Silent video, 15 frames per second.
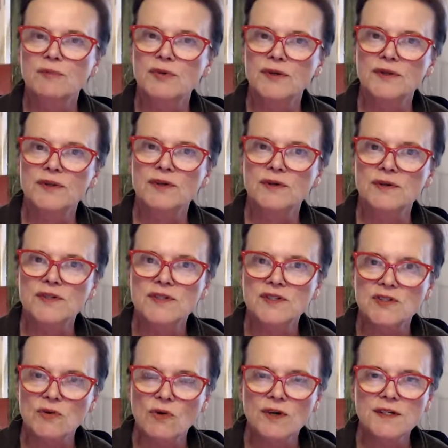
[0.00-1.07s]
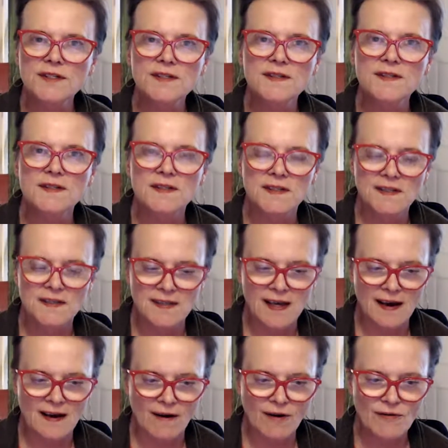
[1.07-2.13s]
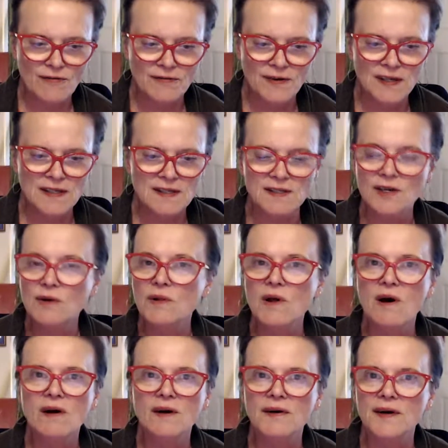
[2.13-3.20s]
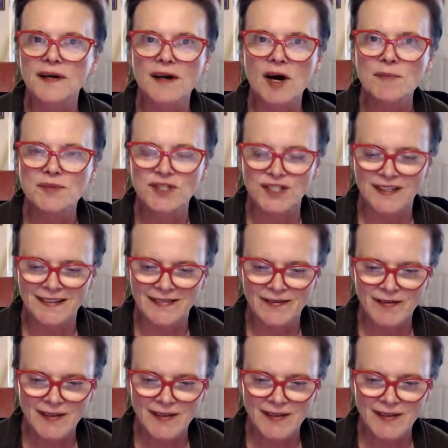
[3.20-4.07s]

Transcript: with your source self is no longer an option.